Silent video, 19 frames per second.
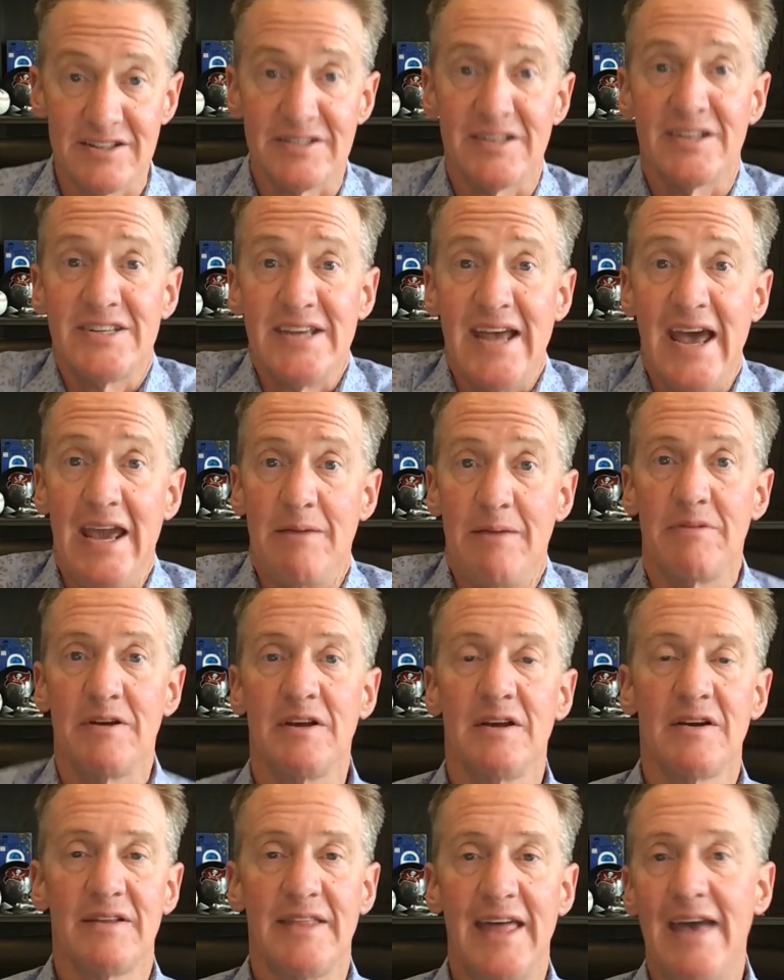it's the same.
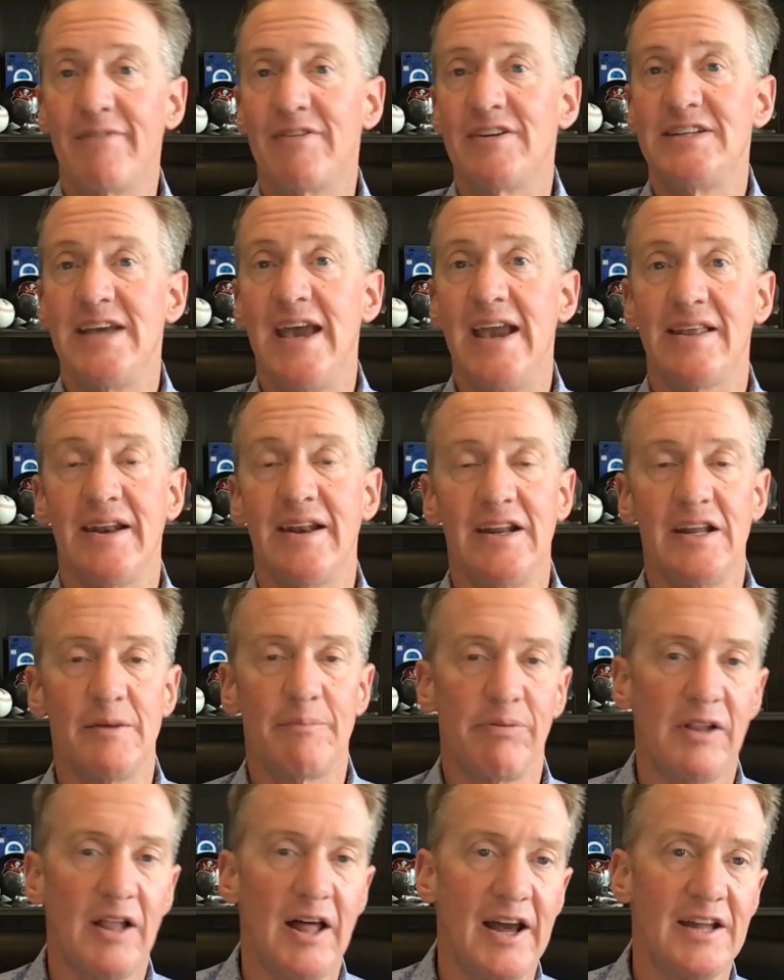They haven't taken any
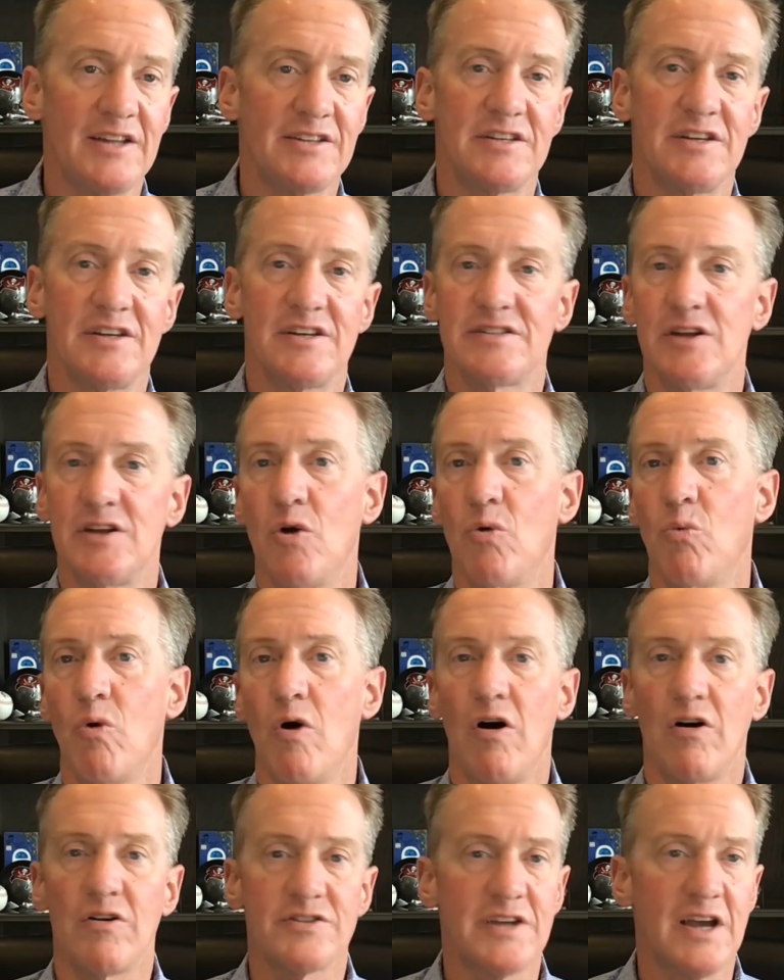appliances, no
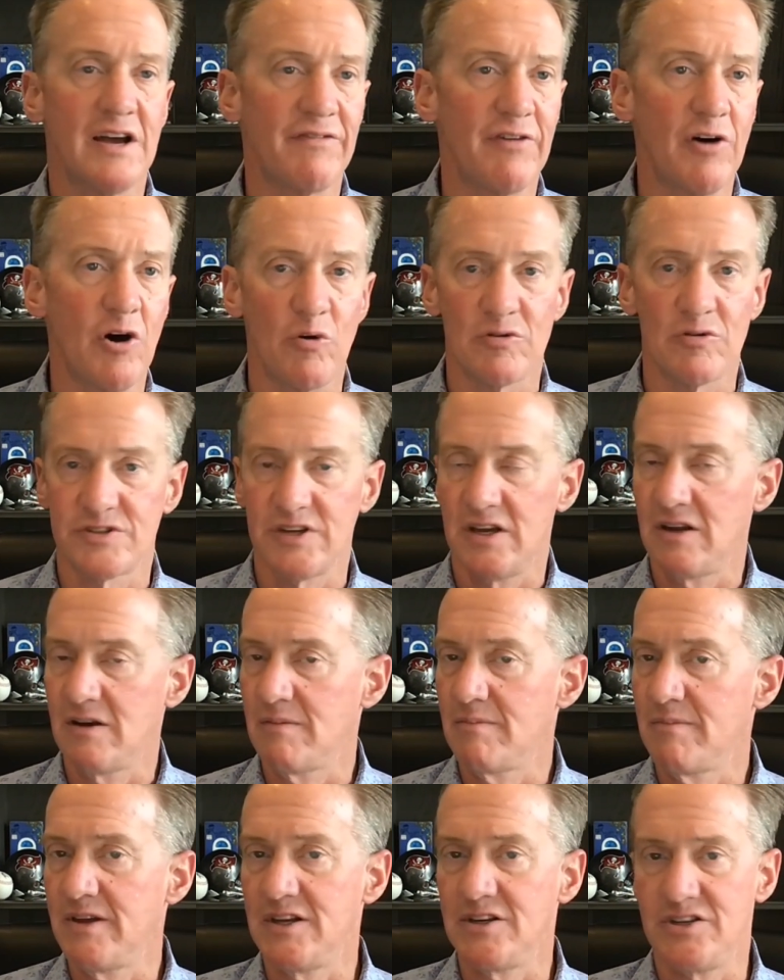walls have holes in
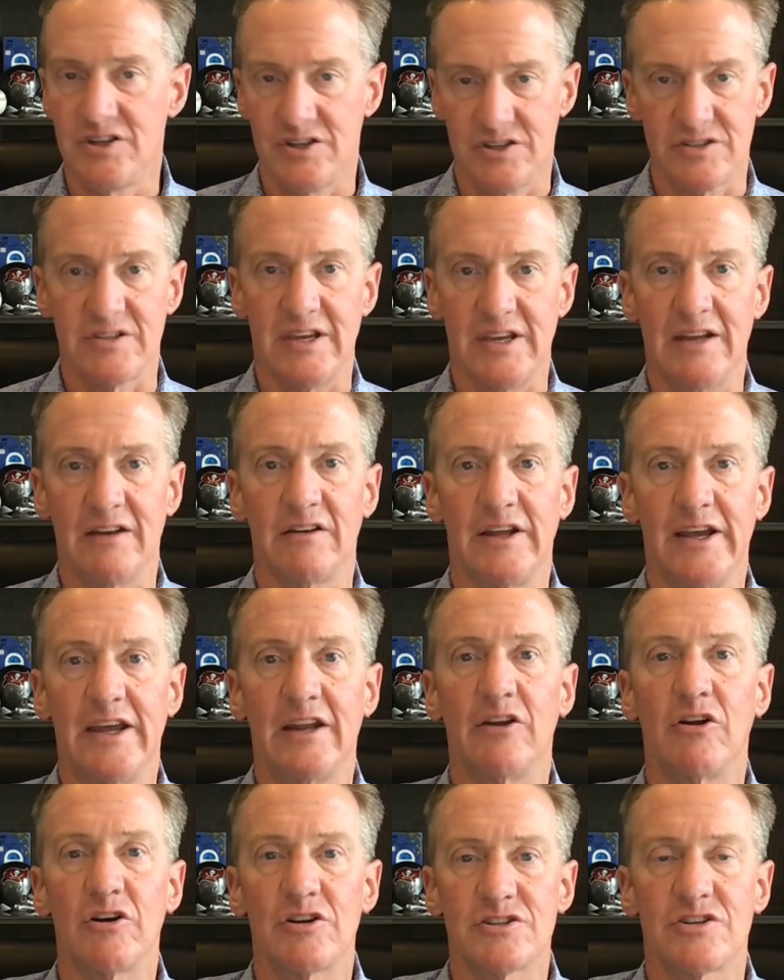them.
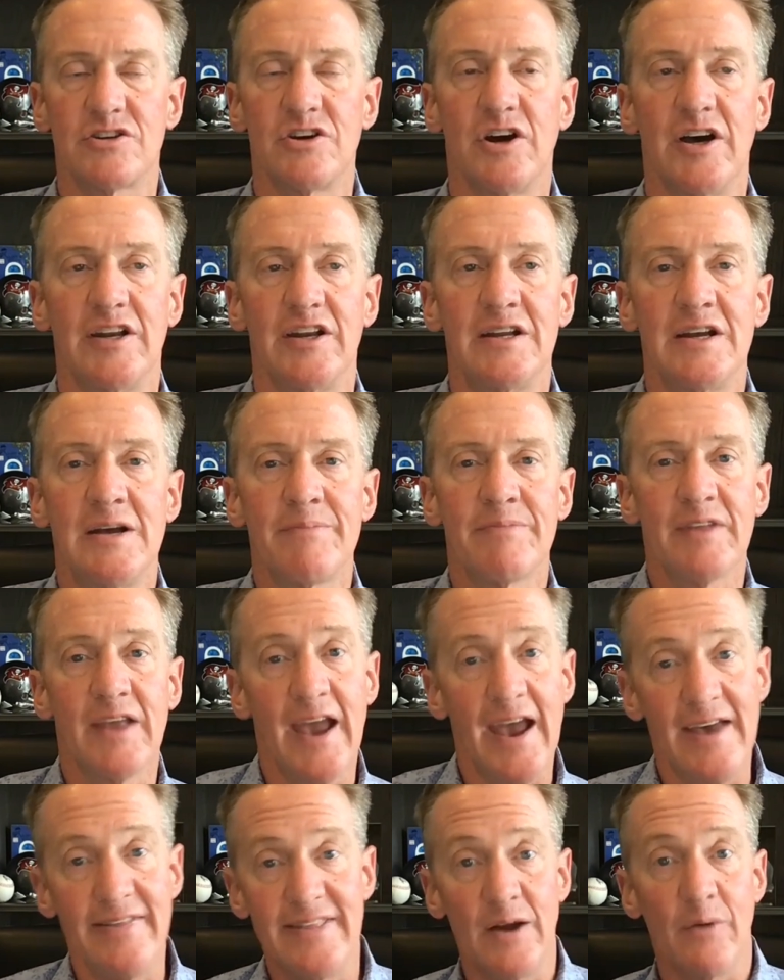It looks good.
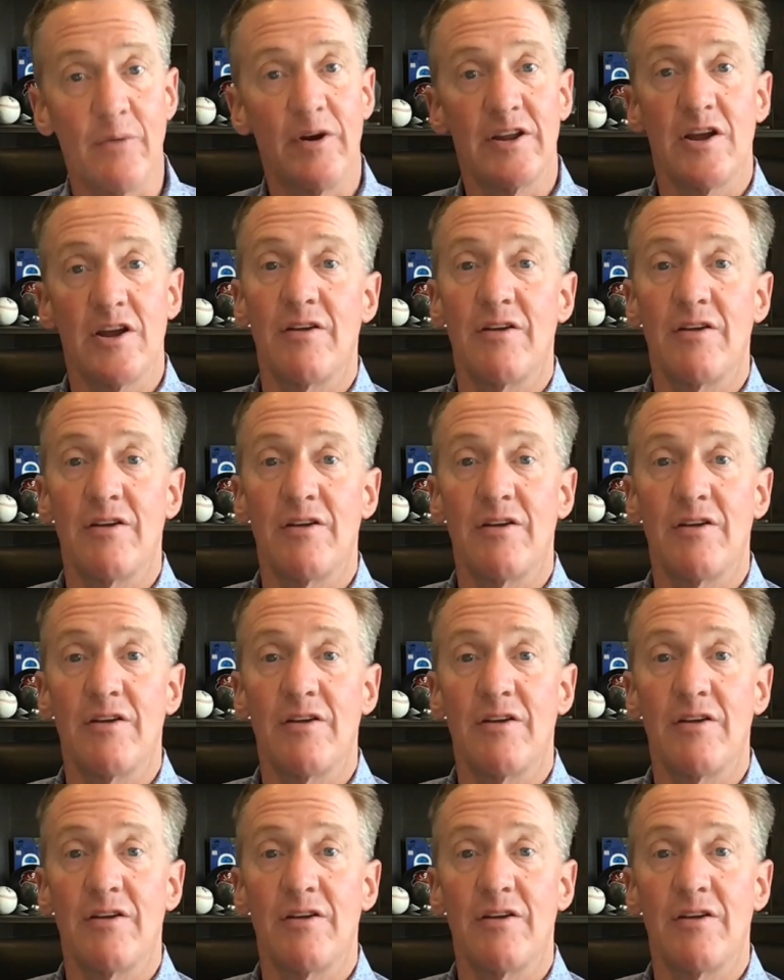And then we're going